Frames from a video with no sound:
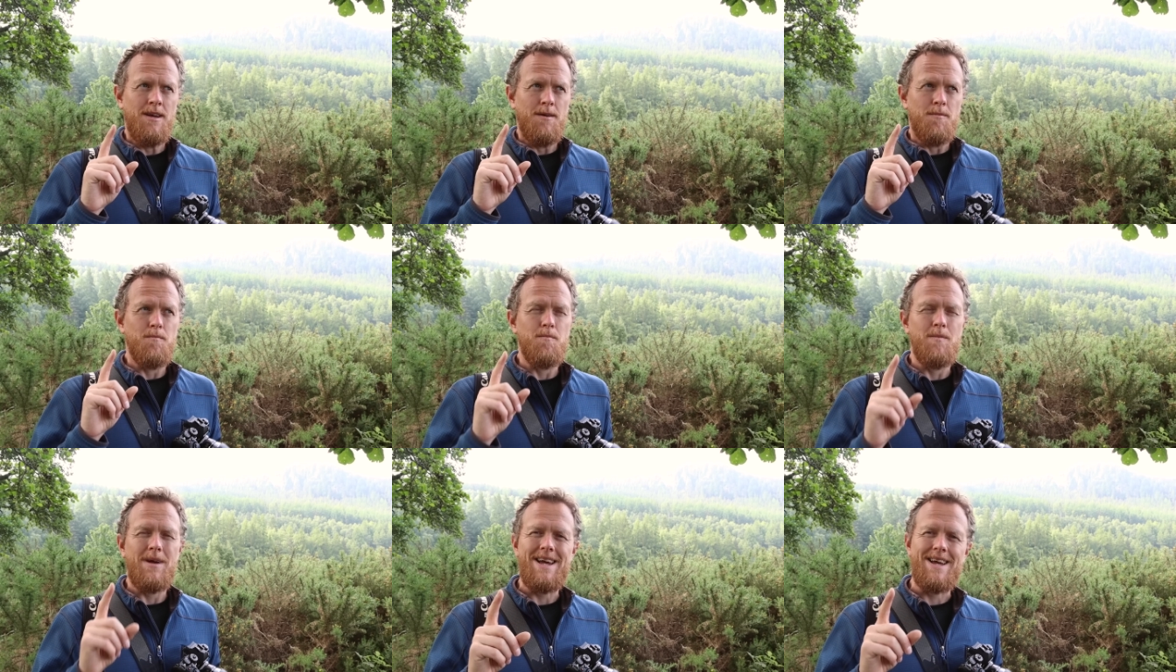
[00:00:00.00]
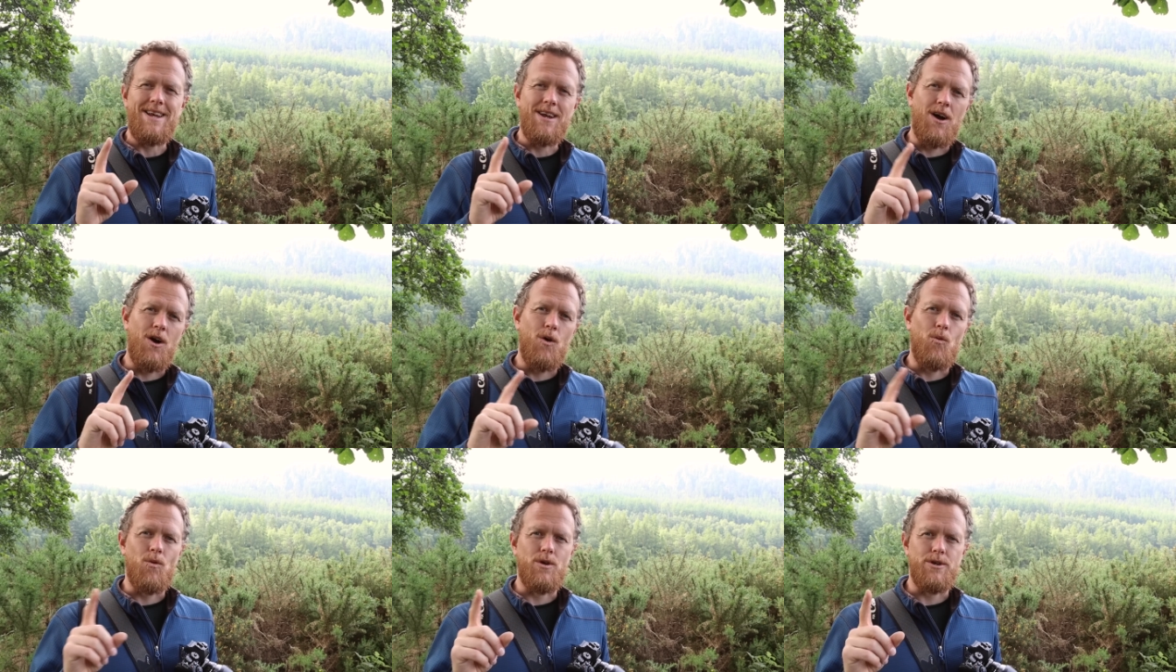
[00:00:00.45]
may
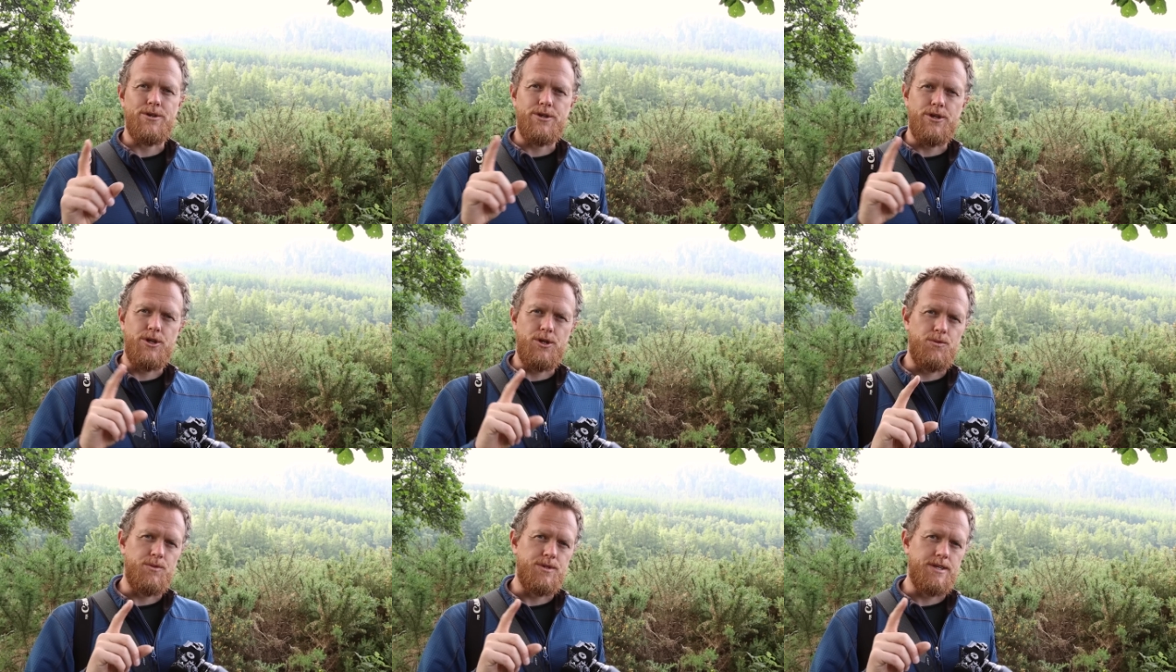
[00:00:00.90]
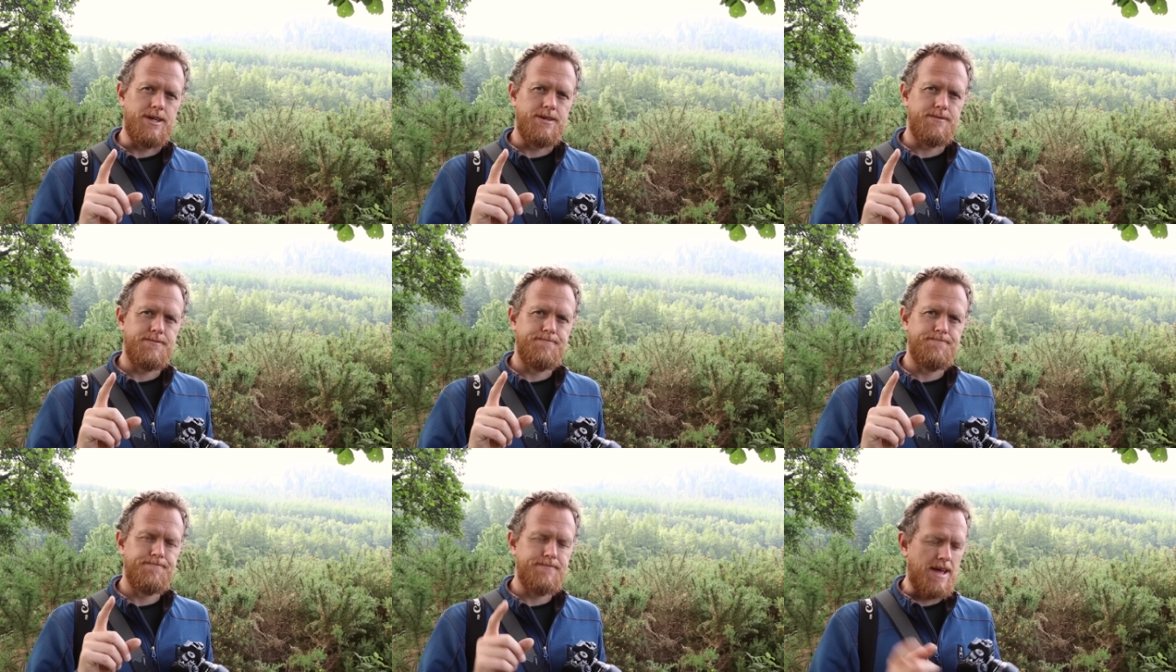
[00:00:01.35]
not want to use it,
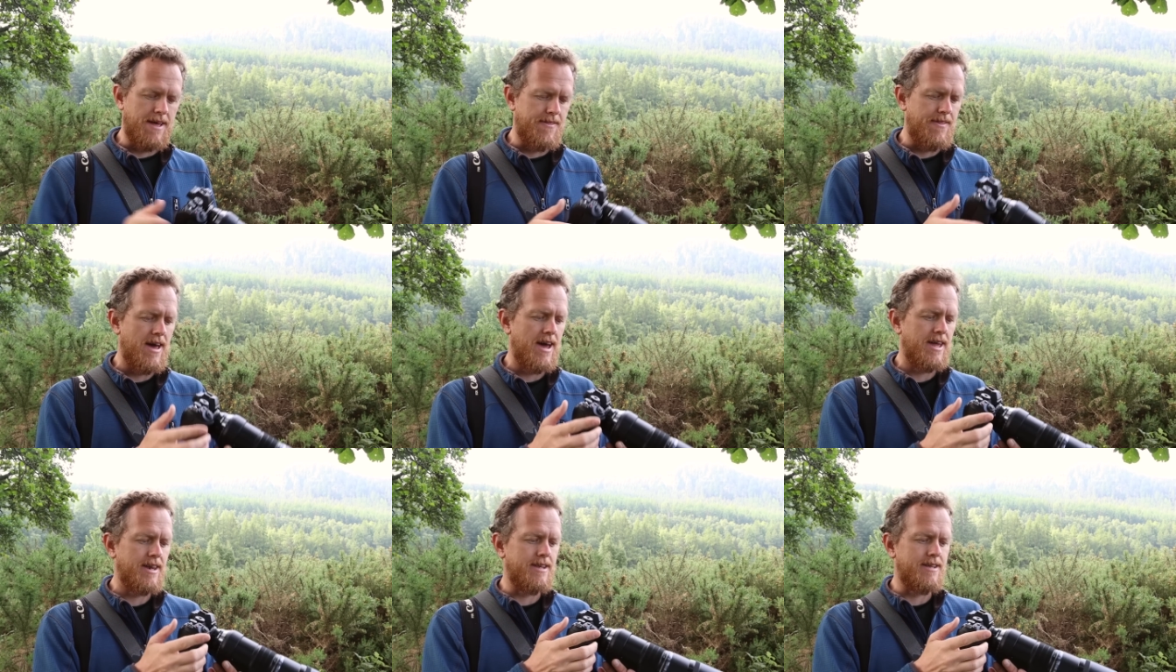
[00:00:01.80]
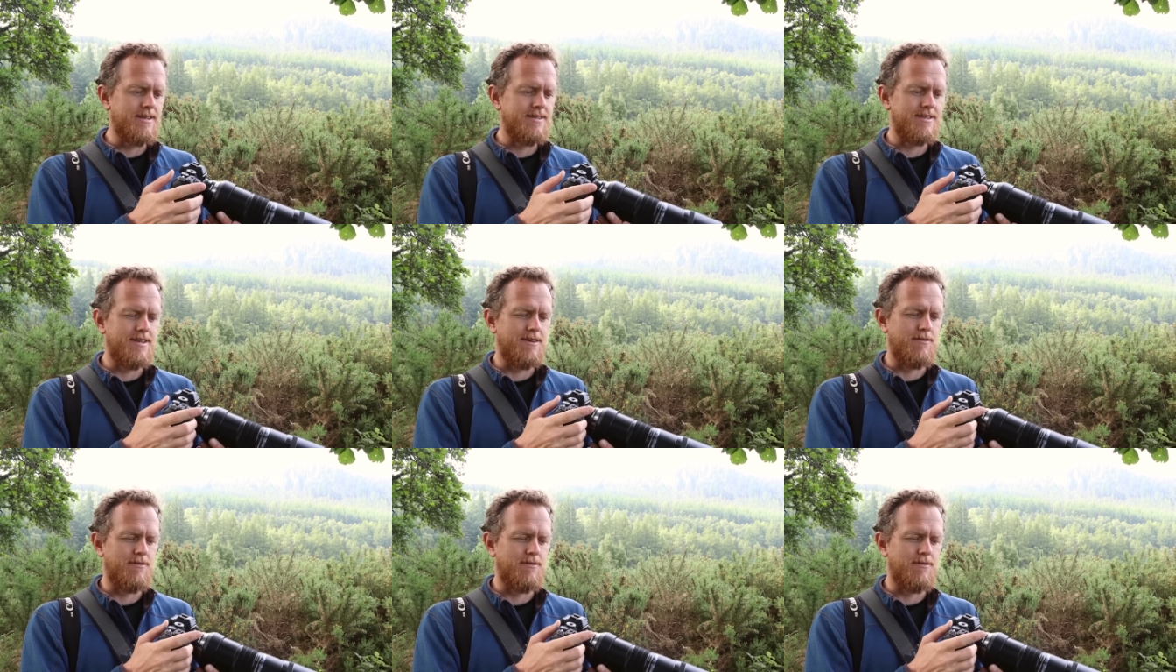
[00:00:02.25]
and that is